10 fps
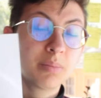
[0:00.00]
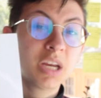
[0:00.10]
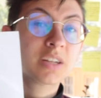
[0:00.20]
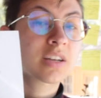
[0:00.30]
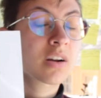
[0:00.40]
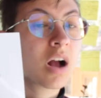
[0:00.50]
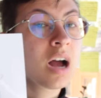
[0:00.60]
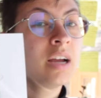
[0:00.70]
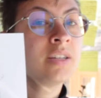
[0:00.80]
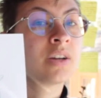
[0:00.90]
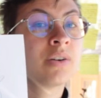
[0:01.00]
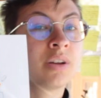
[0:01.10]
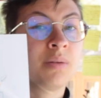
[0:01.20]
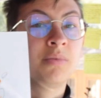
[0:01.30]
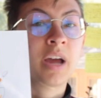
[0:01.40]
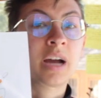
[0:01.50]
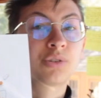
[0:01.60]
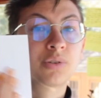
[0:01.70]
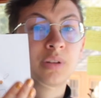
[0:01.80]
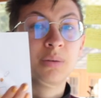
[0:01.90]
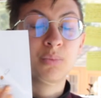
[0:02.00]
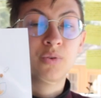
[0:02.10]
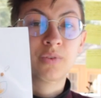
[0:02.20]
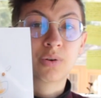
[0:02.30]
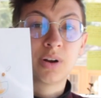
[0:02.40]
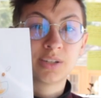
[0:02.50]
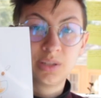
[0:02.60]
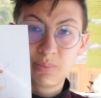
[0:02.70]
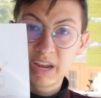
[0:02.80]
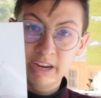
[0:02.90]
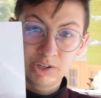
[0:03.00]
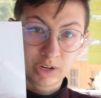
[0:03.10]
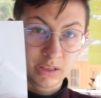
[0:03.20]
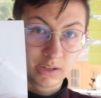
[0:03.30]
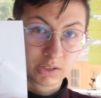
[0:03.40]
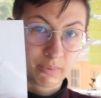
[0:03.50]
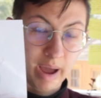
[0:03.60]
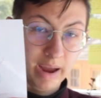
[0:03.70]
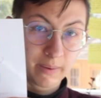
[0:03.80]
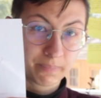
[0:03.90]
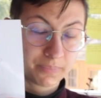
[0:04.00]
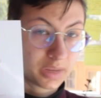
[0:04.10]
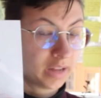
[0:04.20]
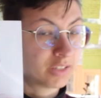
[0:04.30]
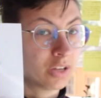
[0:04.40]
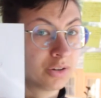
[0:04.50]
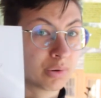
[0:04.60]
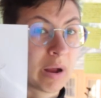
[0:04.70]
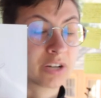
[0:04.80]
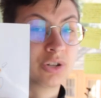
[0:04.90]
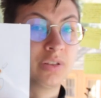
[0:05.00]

because our eyes already naturally move across the page in this way. It's the direction